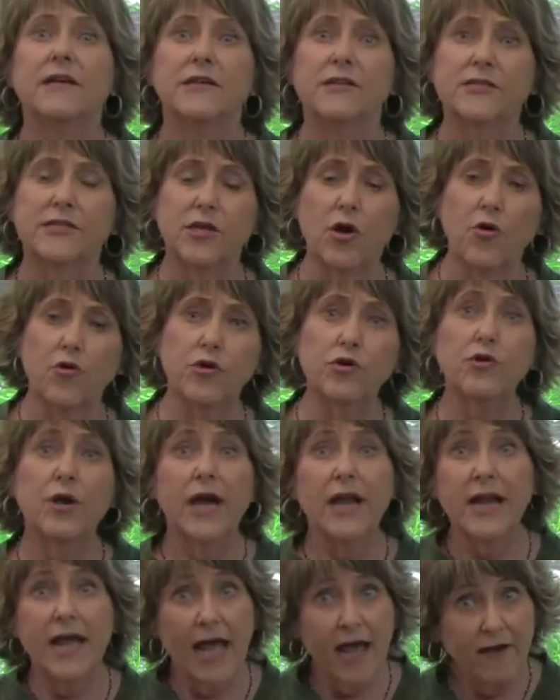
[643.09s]
So you
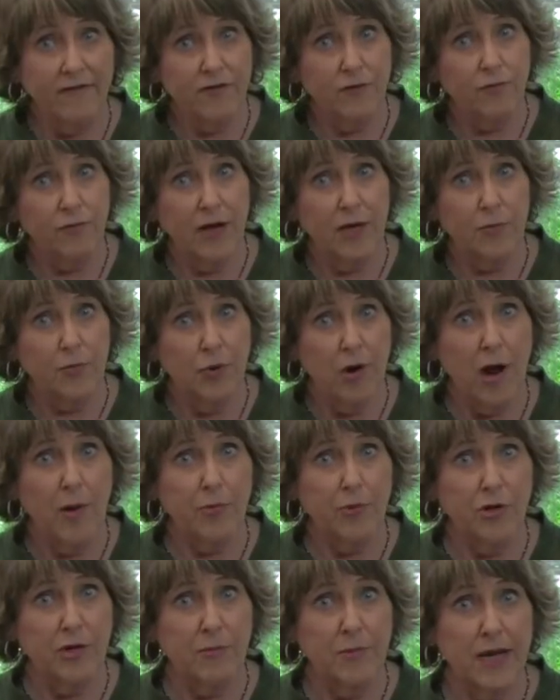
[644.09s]
got to have the right
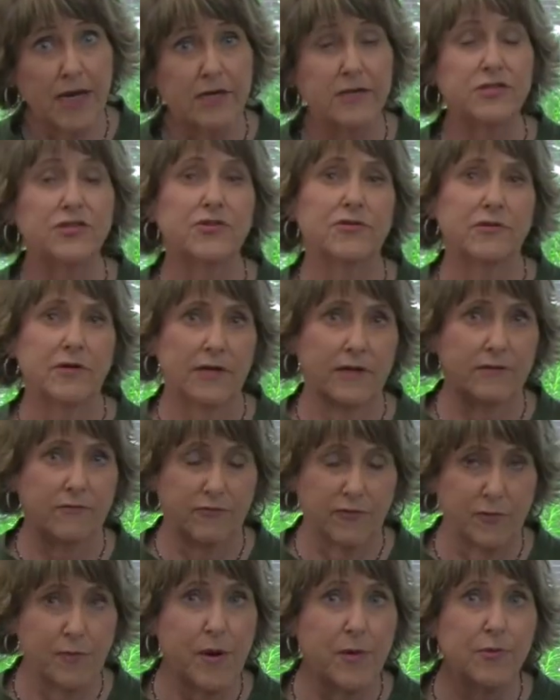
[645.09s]
property manager, and
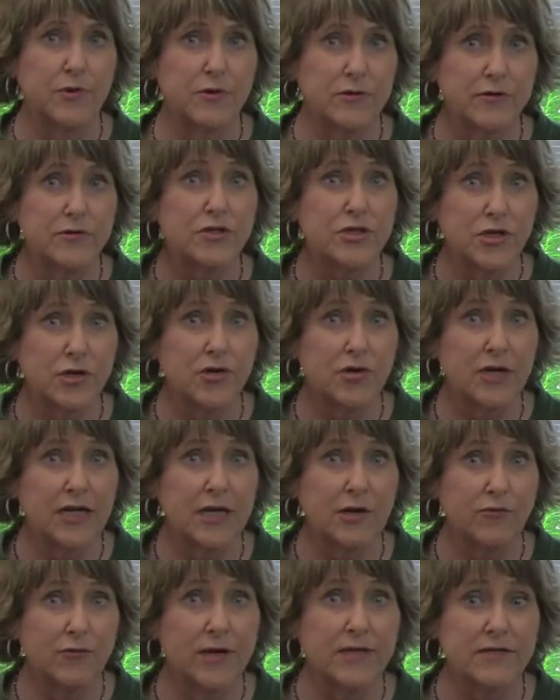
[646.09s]
remember those
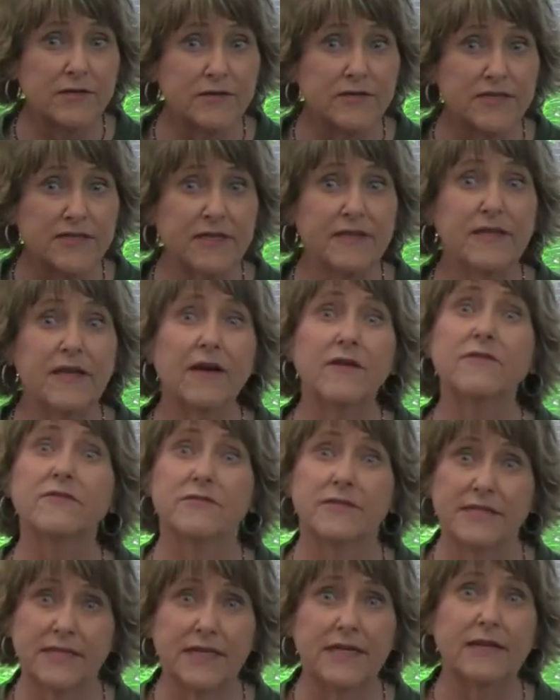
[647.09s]
turnkey rentals in the
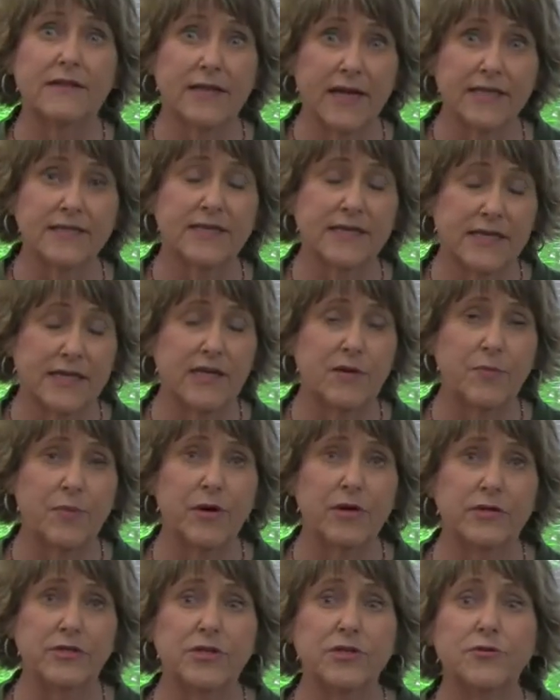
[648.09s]
other city, that's a key
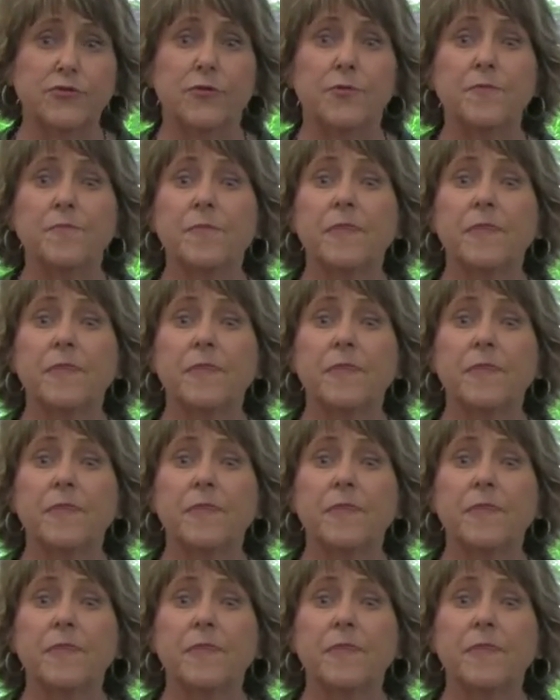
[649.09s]
part too.